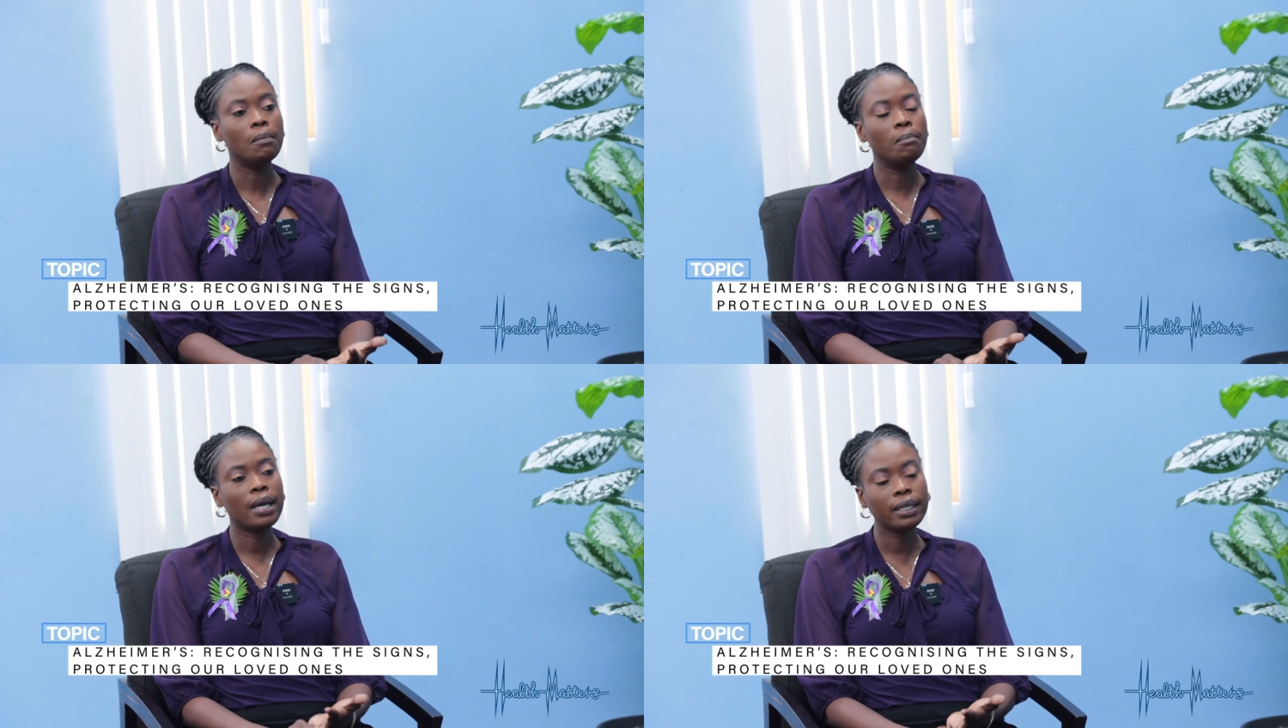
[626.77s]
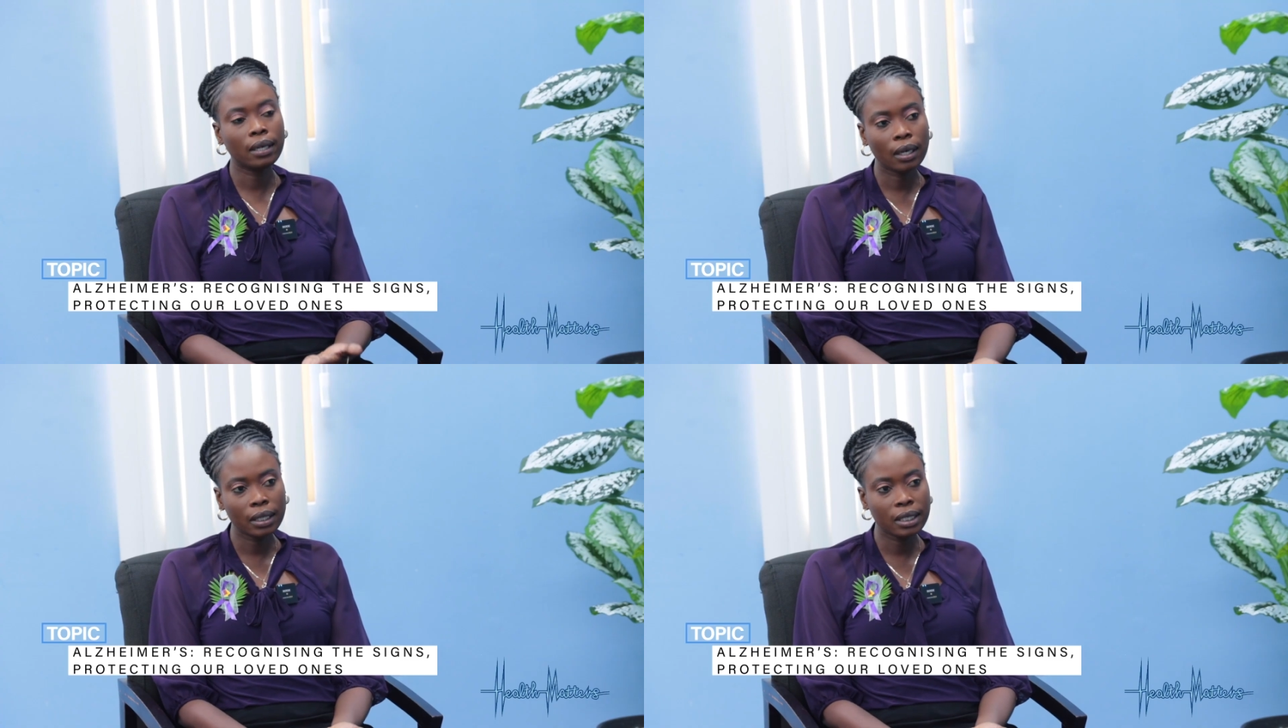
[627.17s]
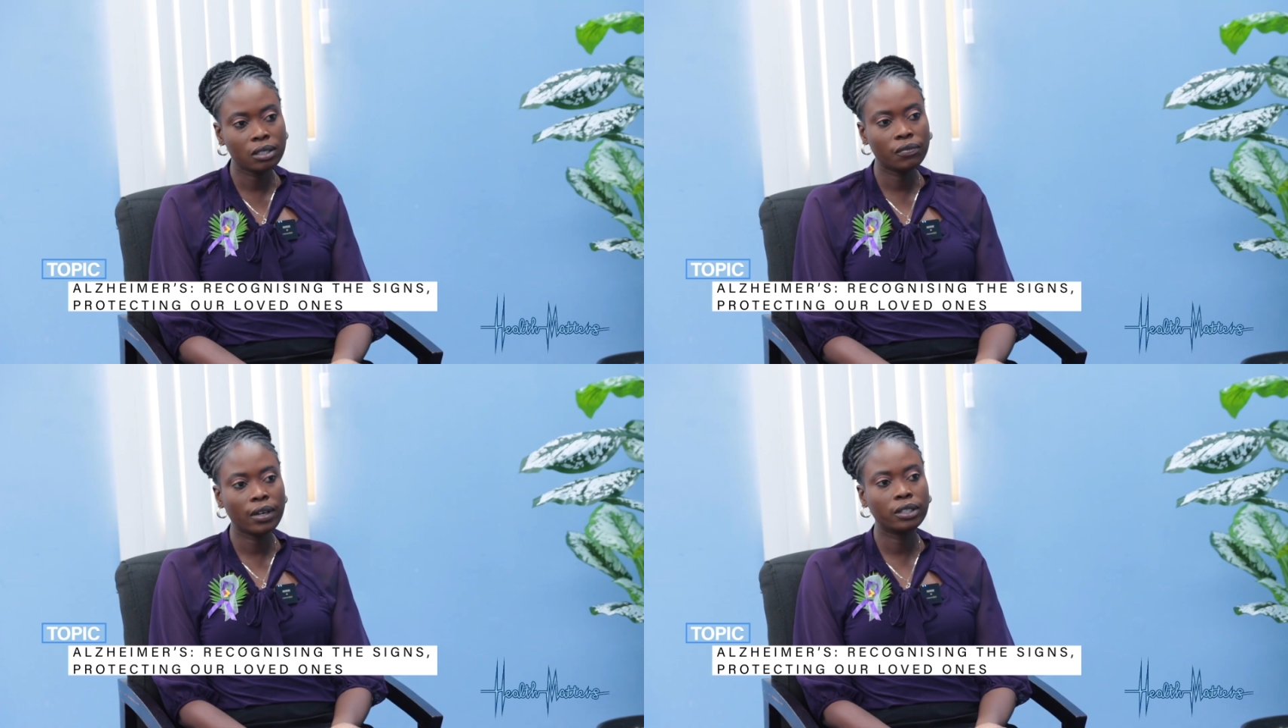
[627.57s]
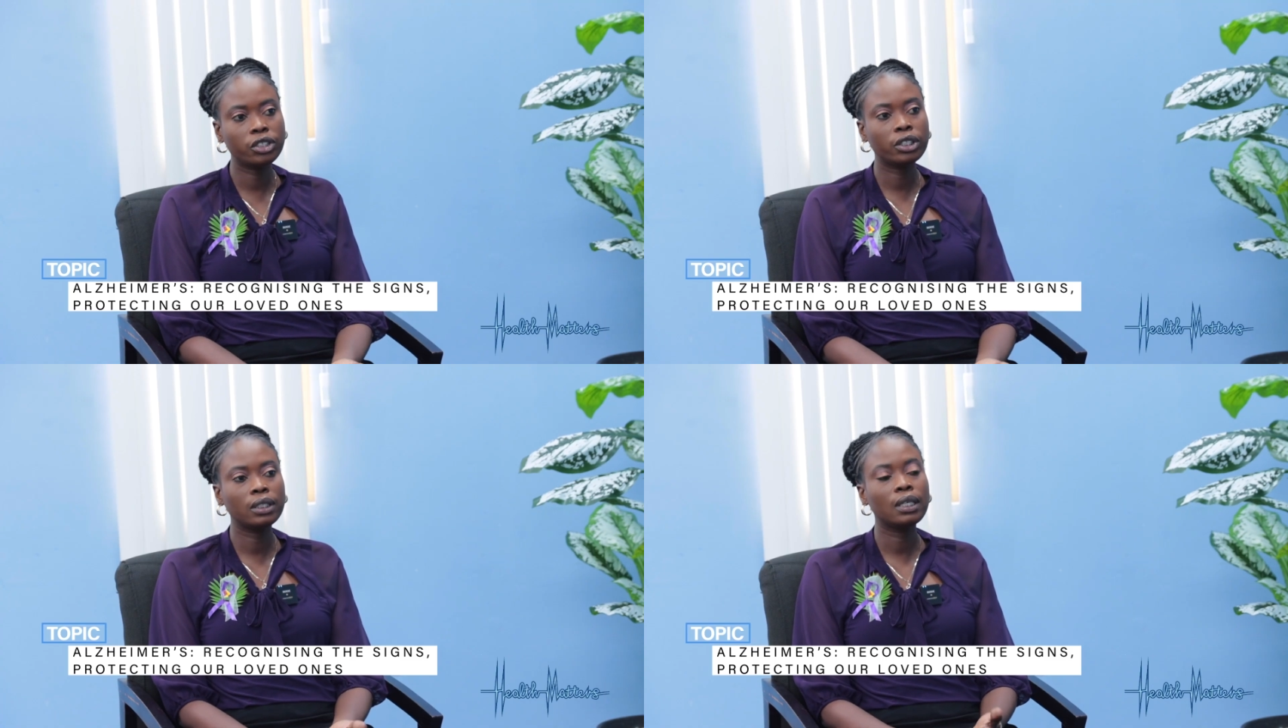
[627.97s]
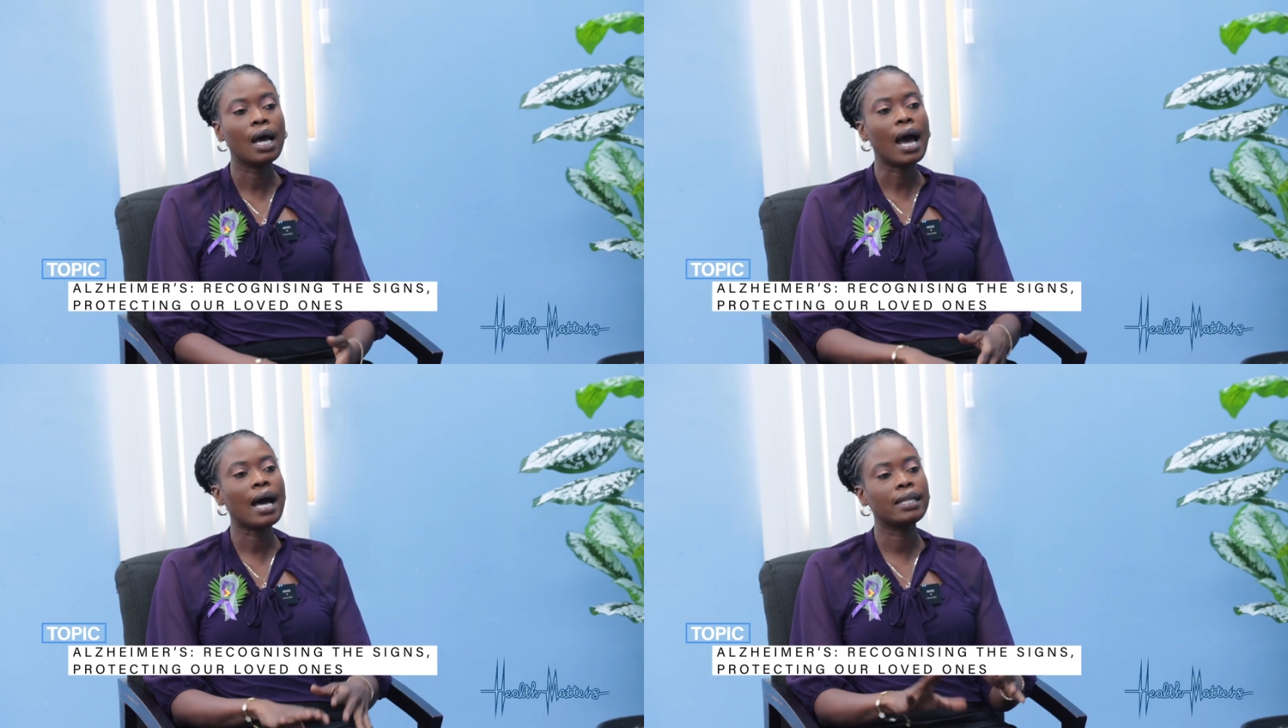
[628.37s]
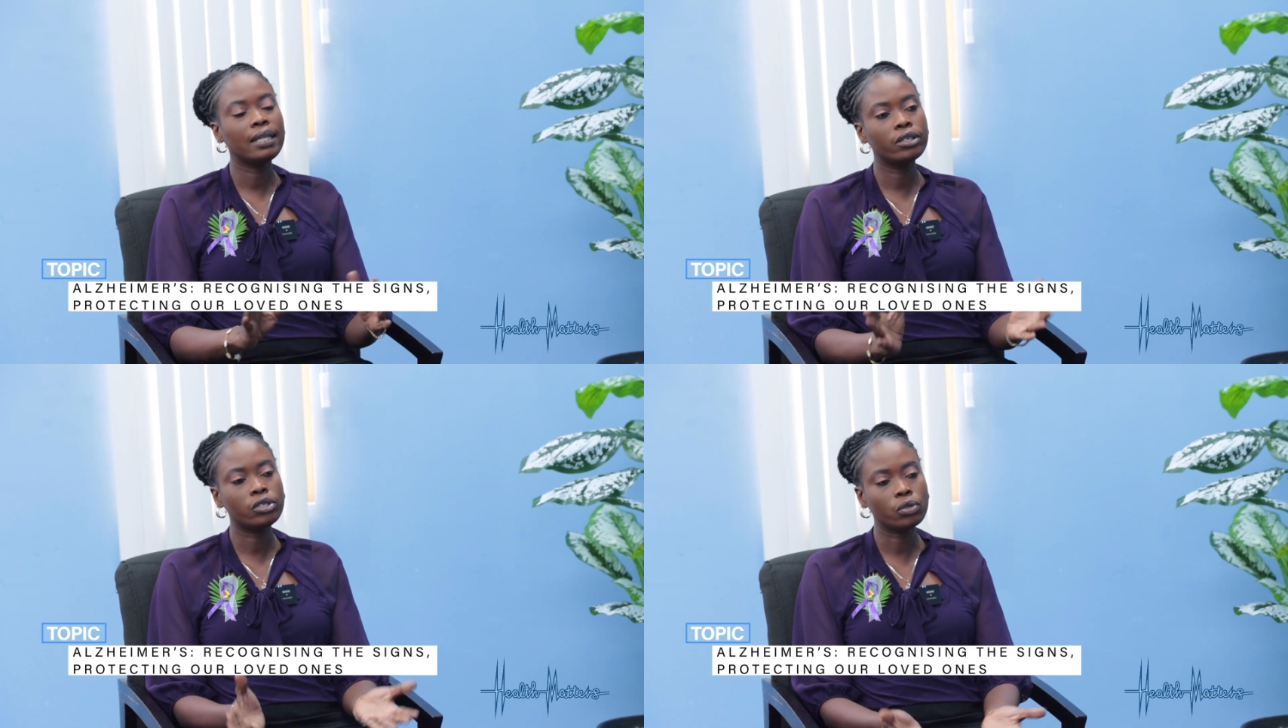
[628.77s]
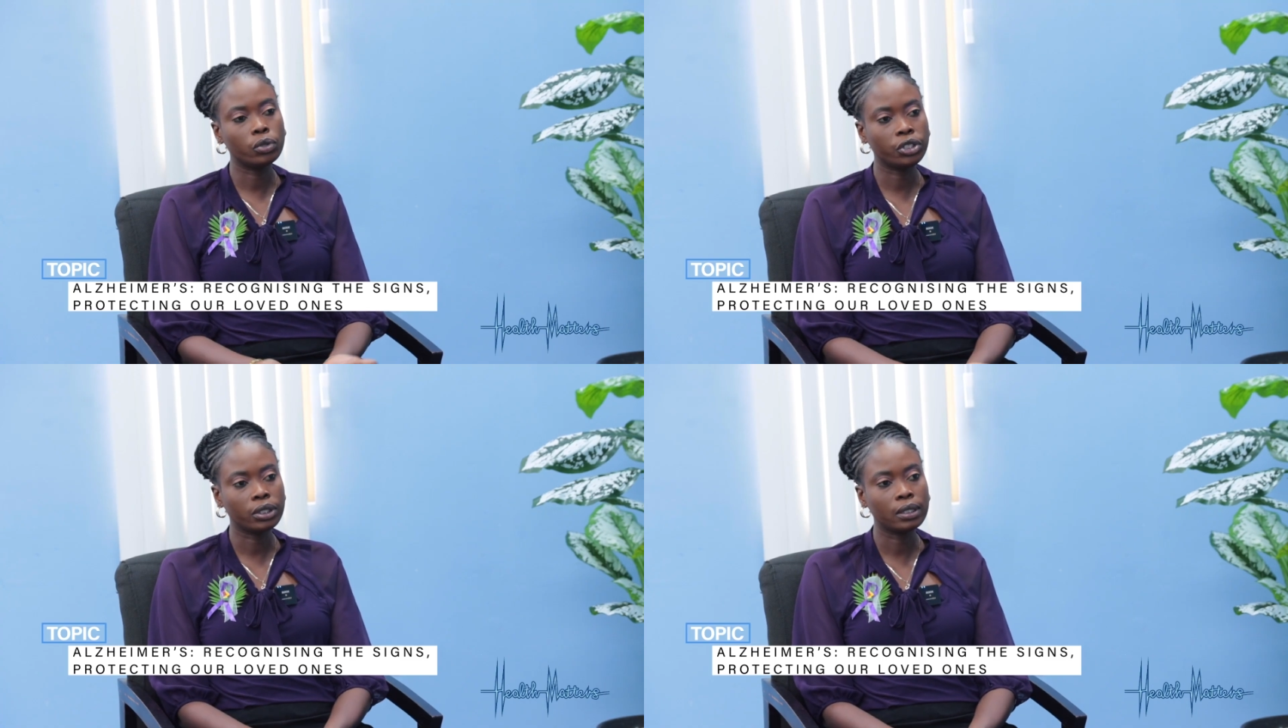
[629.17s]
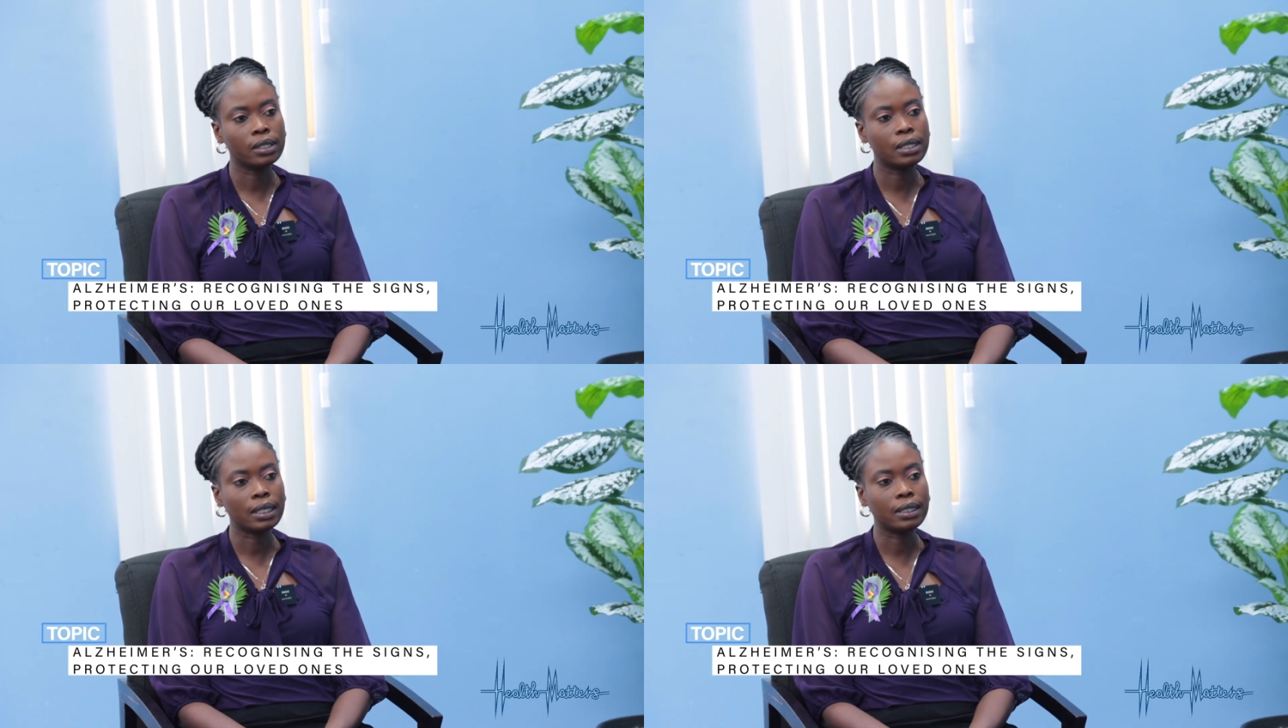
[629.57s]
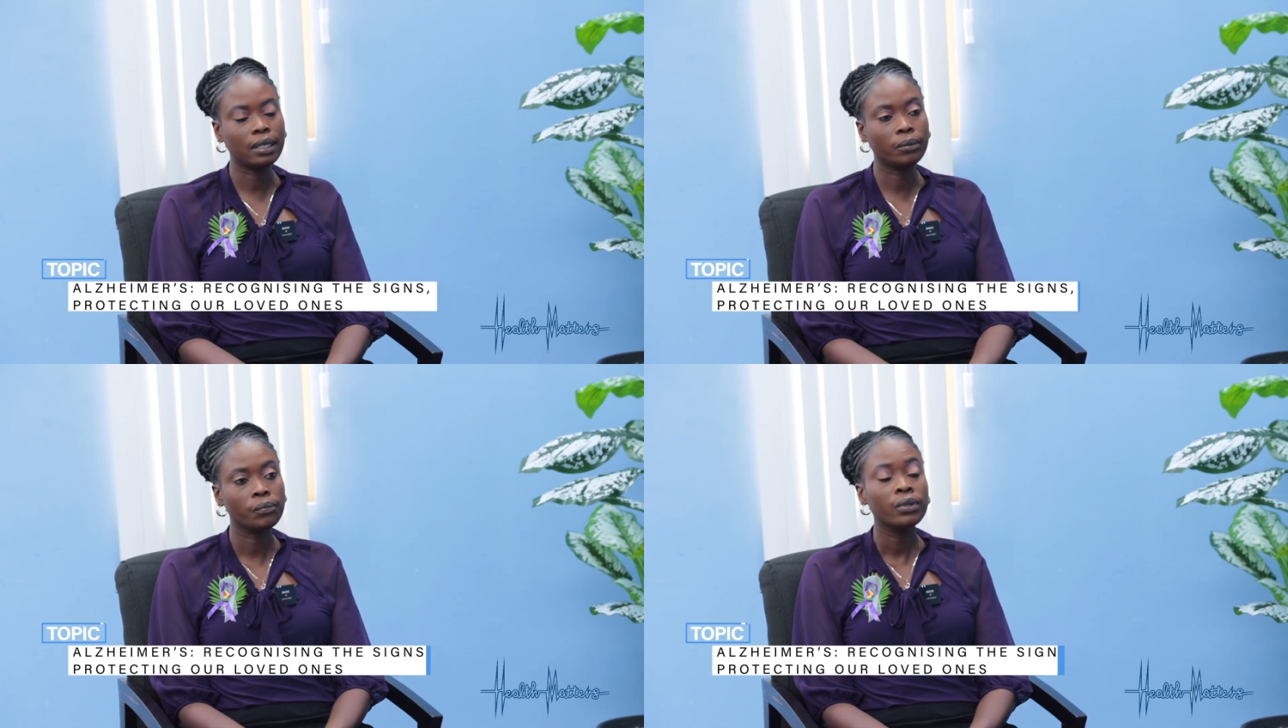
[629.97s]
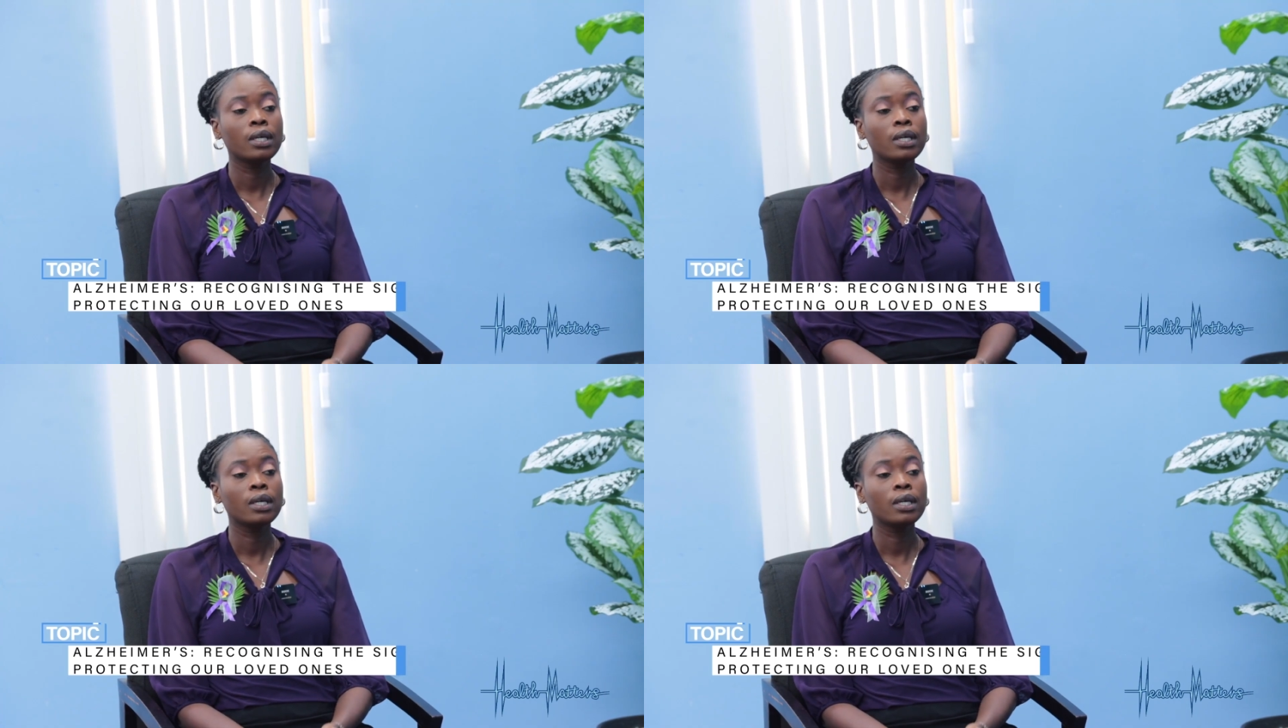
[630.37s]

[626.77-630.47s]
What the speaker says: medical intervention, and their social setting.